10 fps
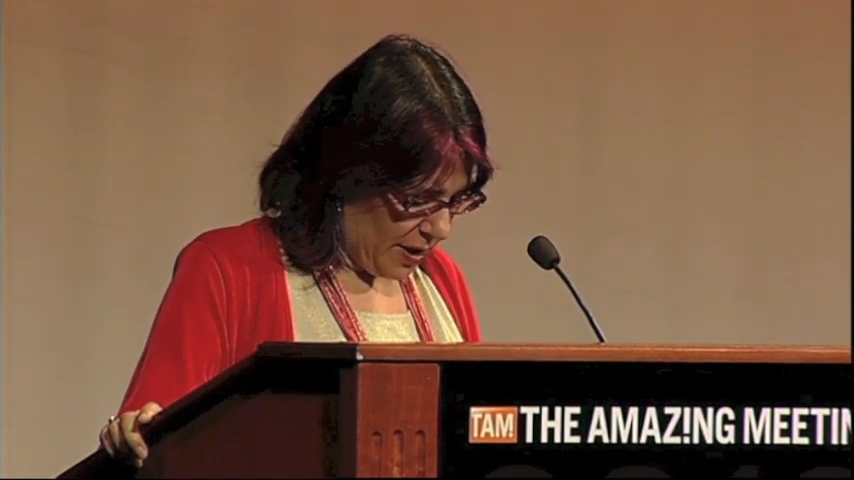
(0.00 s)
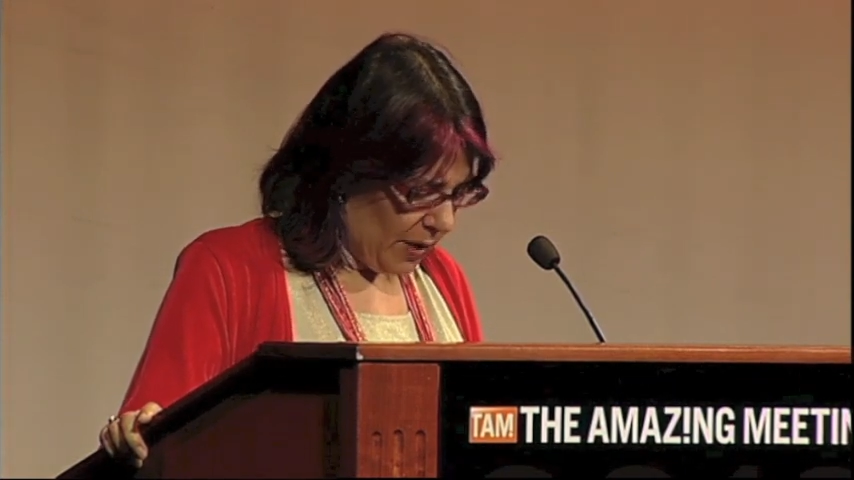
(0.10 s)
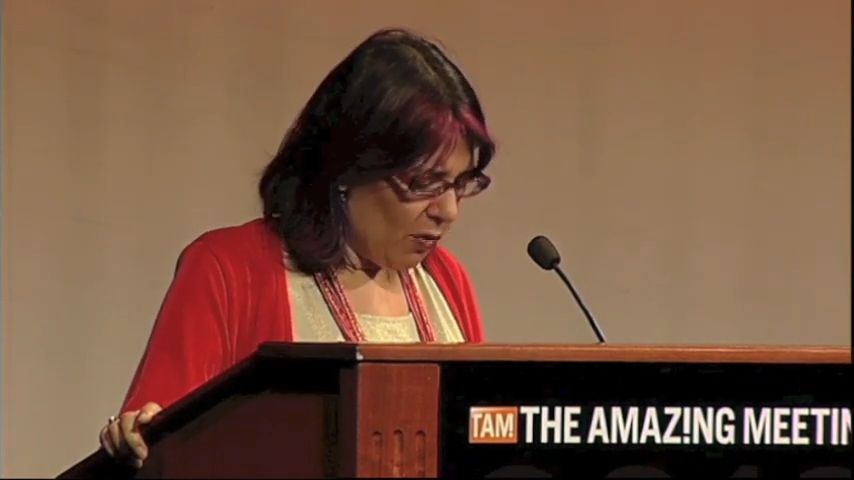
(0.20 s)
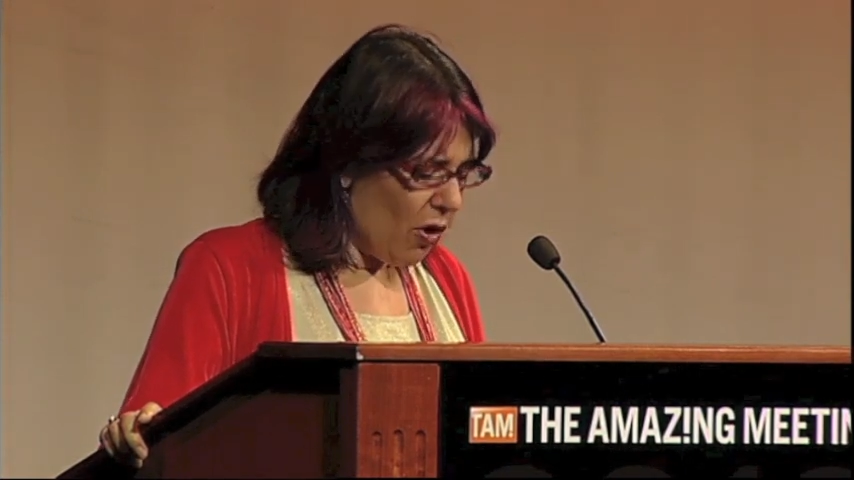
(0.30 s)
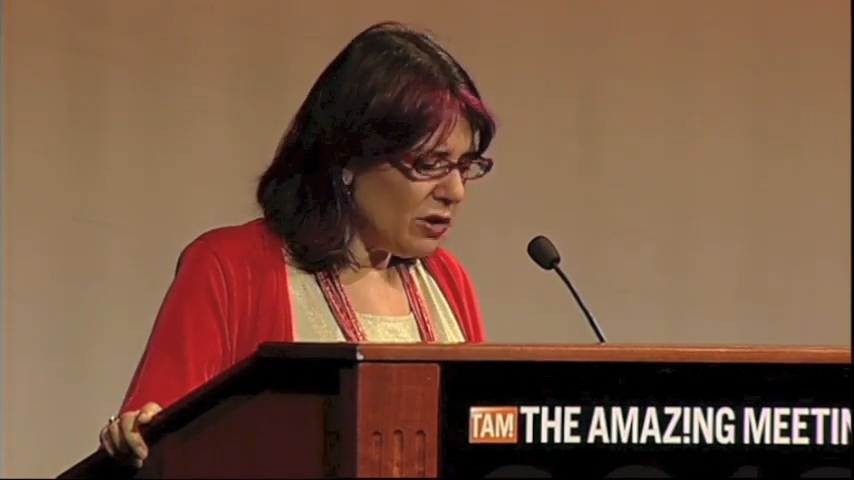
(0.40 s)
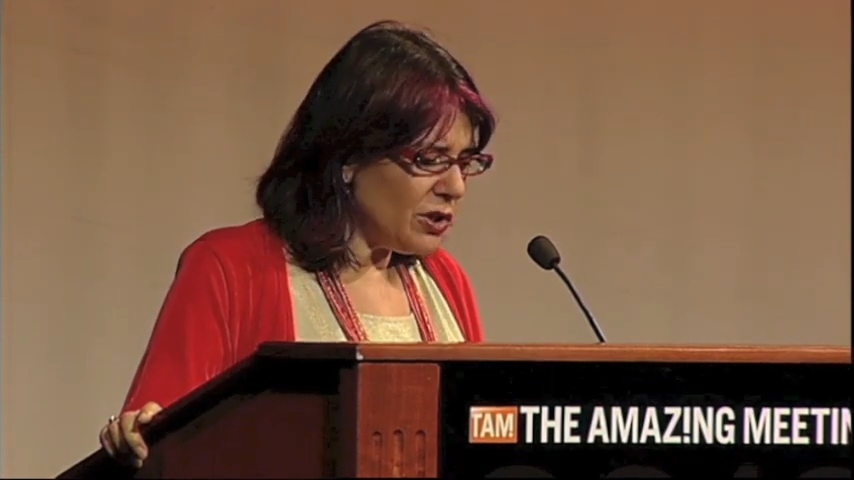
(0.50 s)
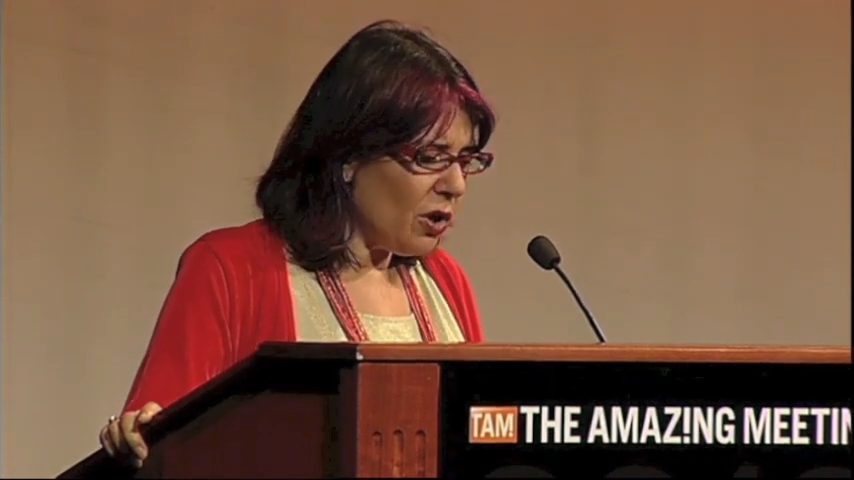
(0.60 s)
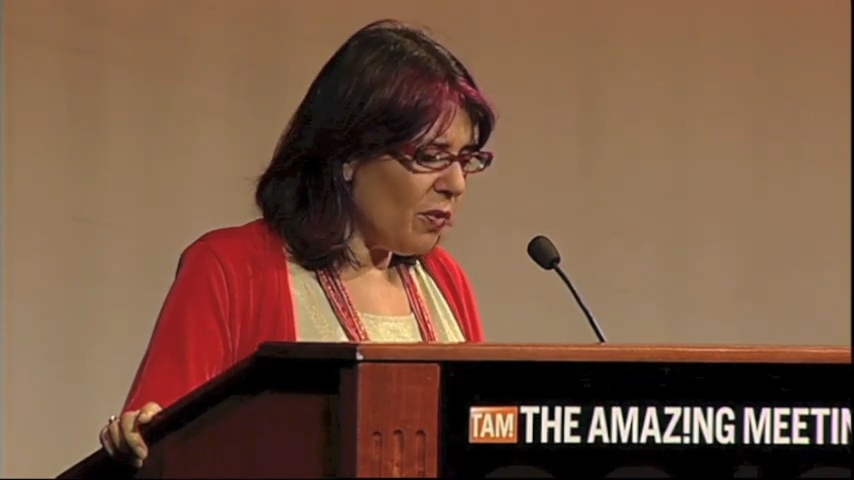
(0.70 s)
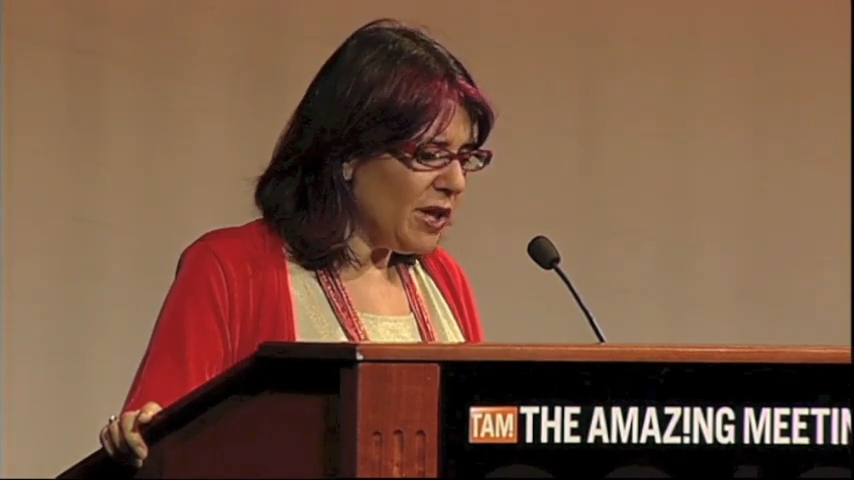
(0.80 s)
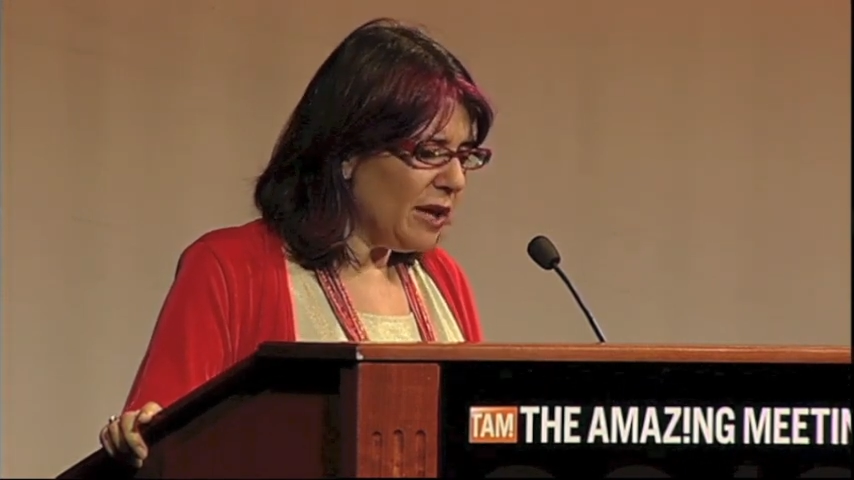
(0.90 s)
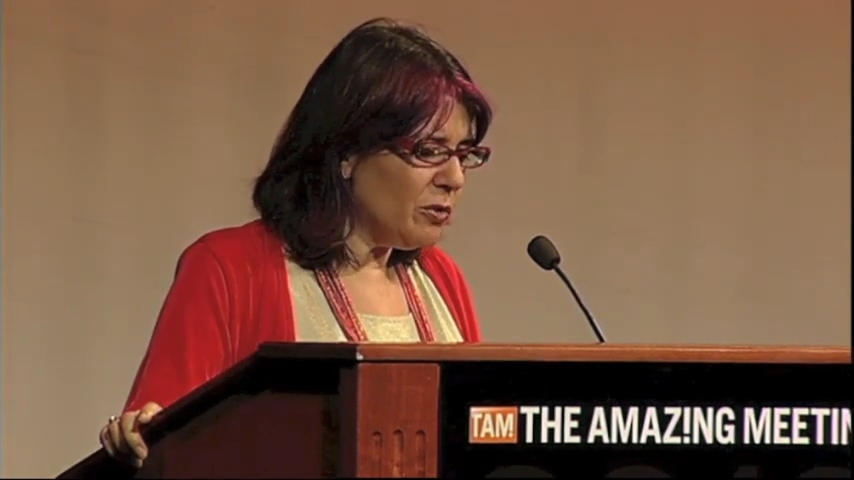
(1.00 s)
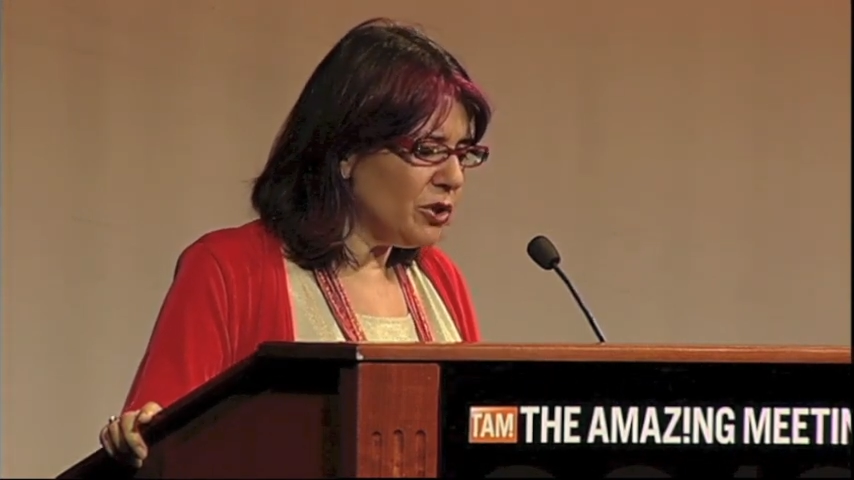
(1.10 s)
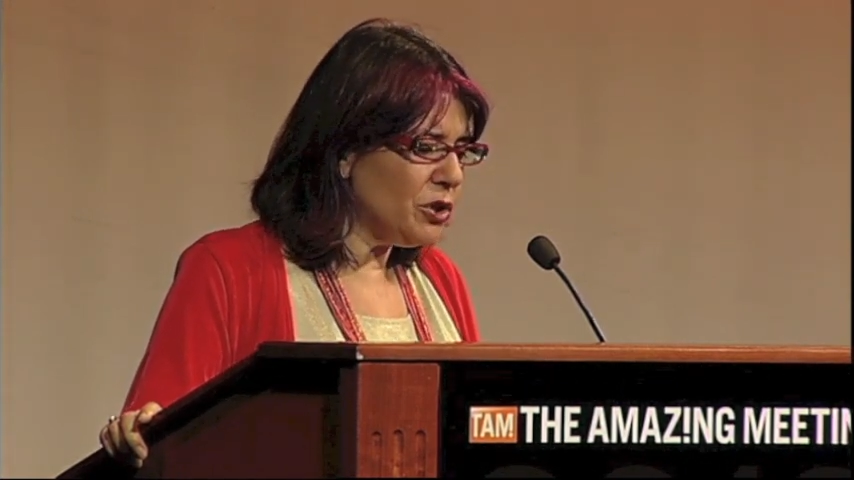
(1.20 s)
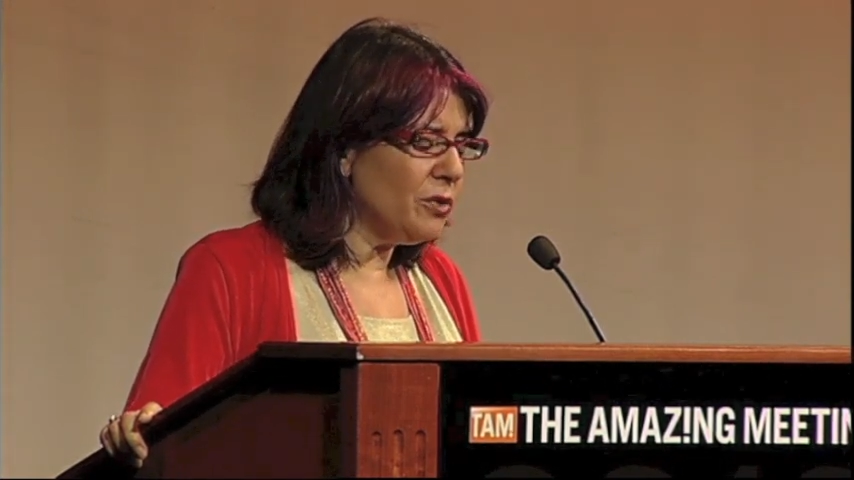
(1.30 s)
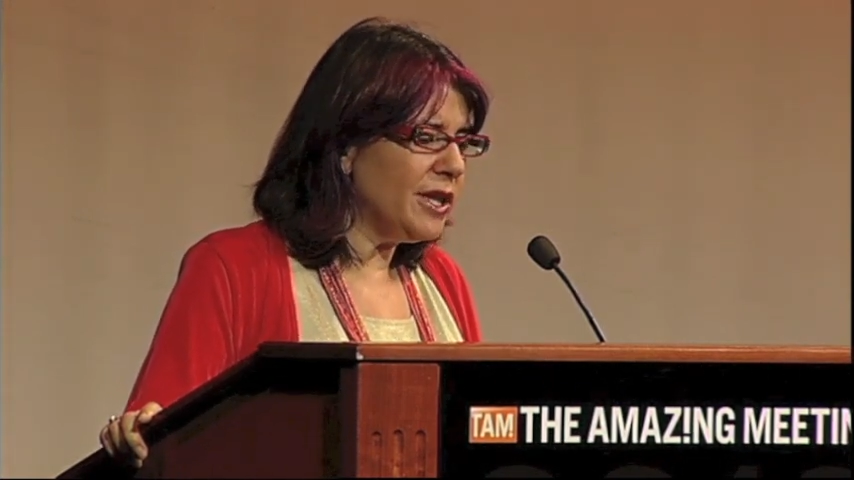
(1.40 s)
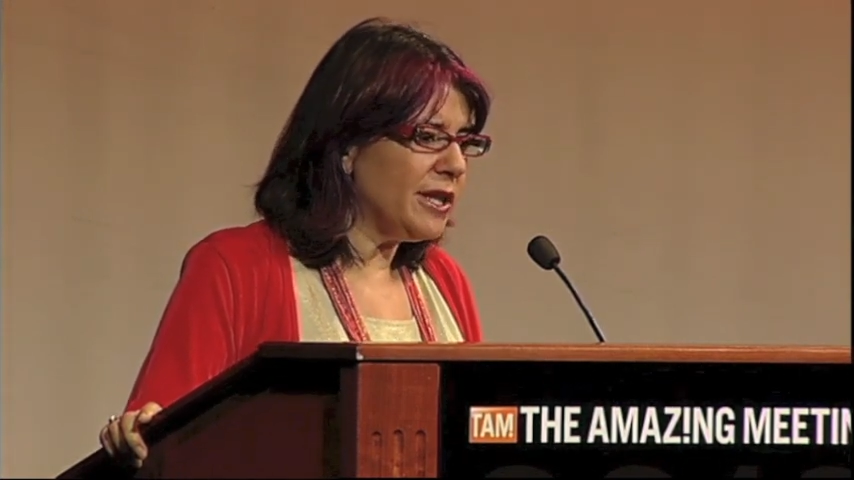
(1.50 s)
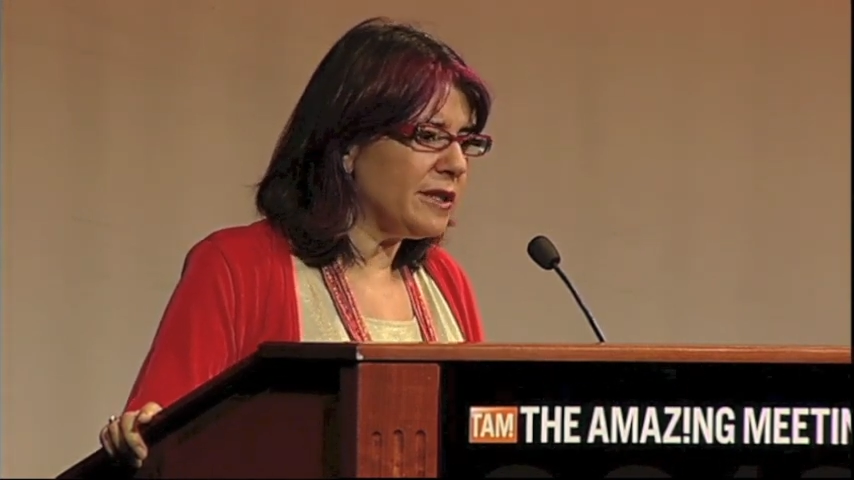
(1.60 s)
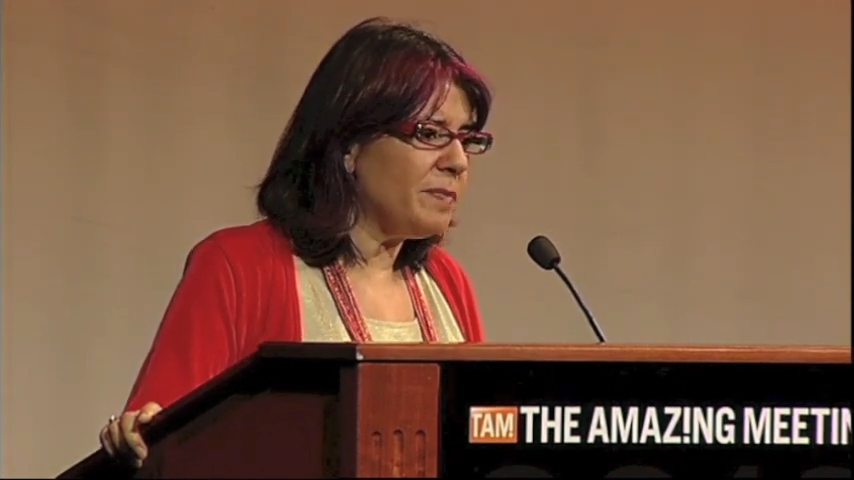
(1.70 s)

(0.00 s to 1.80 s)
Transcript: they were also, when they were doing this,